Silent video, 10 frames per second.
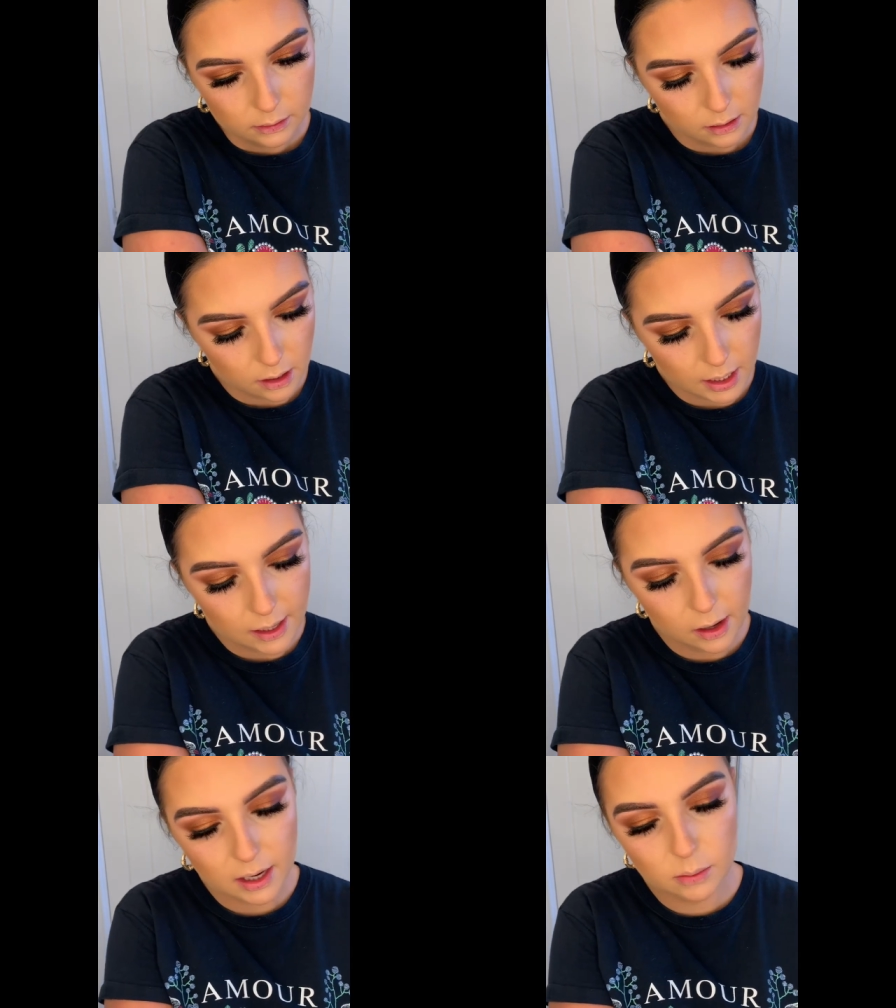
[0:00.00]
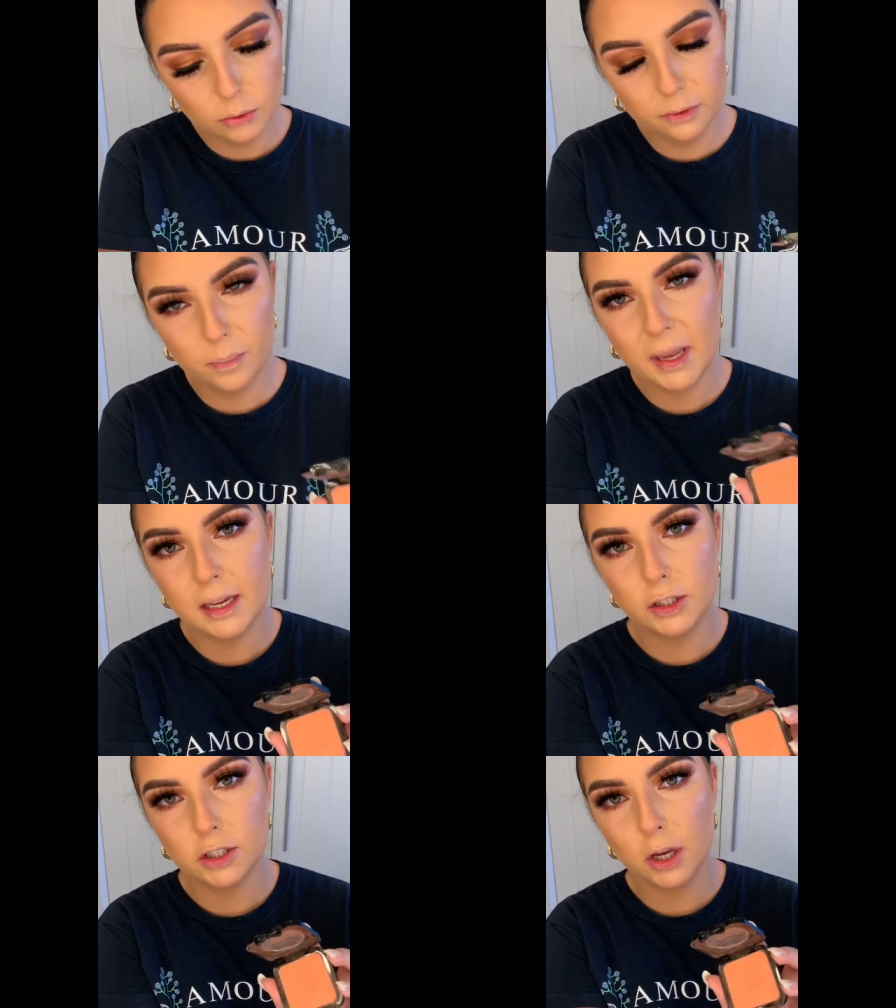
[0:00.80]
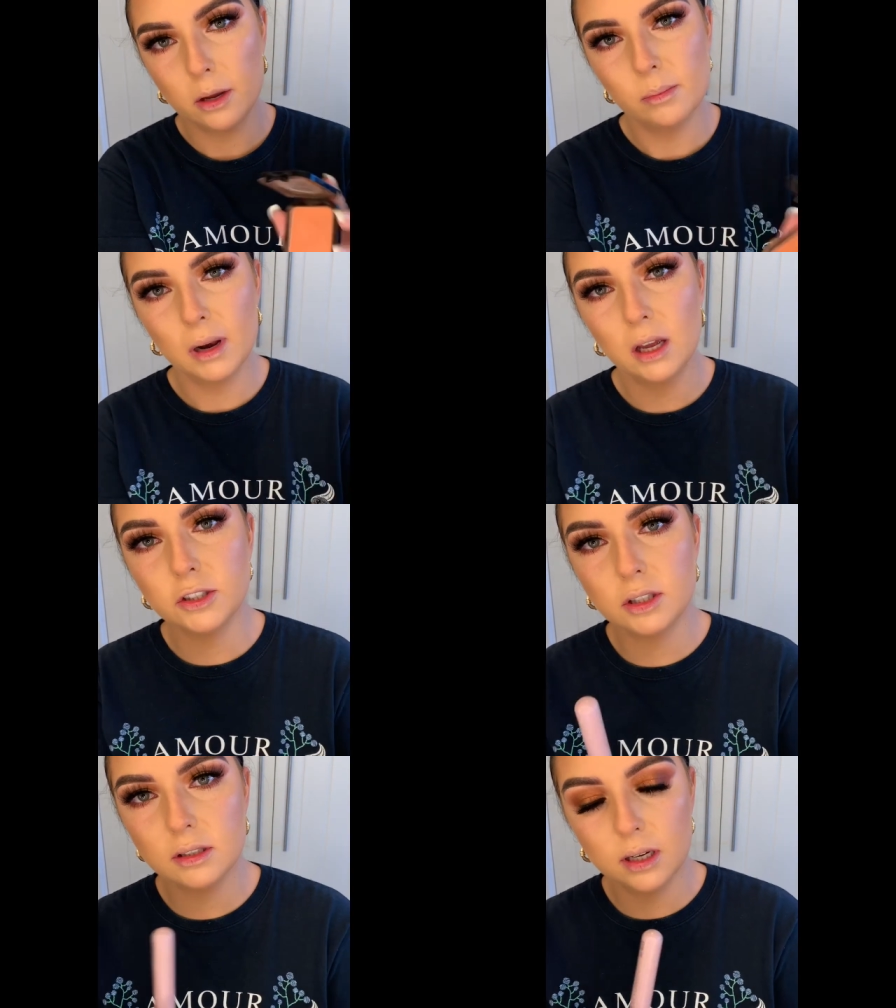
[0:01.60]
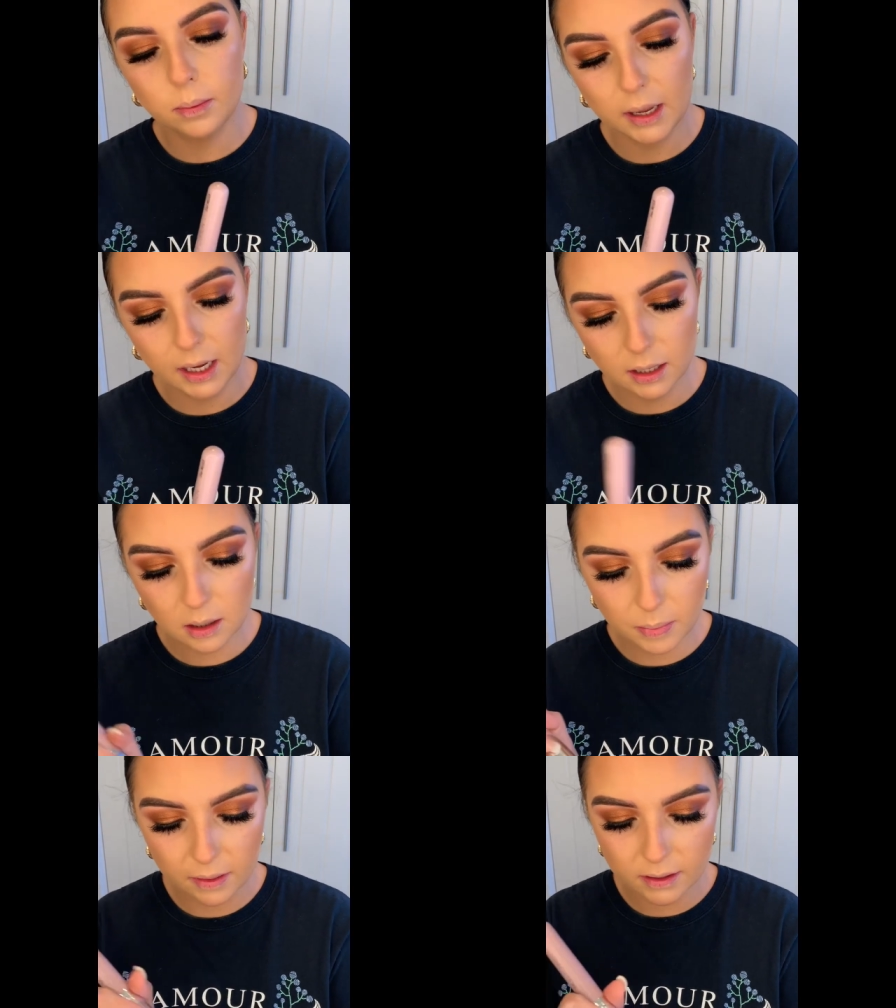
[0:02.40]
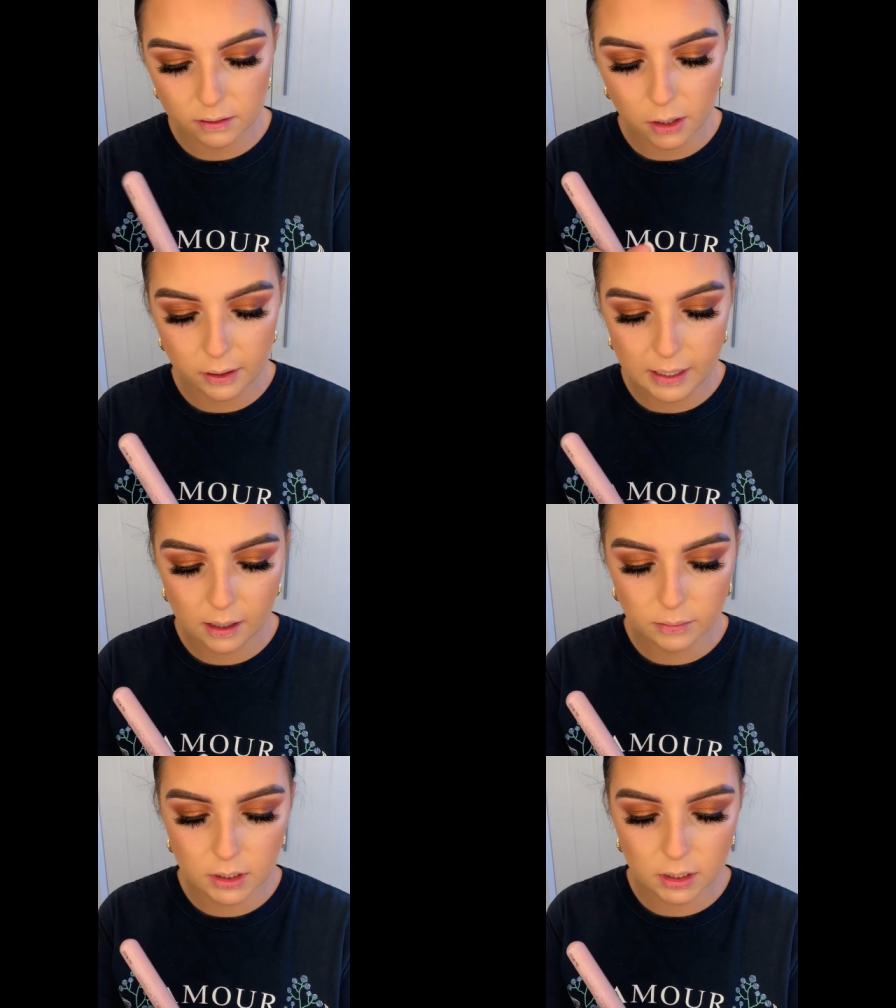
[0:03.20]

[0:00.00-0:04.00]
I like more of a peachy tone blush instead of pink, but that's totally up to